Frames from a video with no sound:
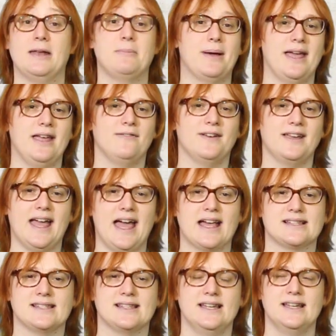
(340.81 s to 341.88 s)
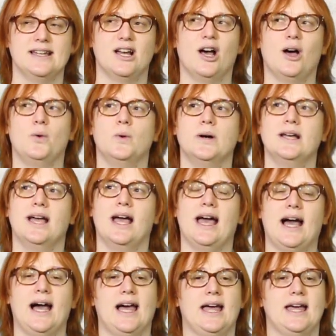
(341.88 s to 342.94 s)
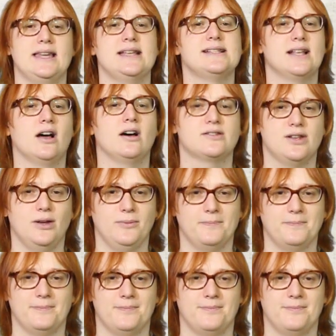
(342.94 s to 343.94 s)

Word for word: and paying for gas. Oh, and he's a cartoon.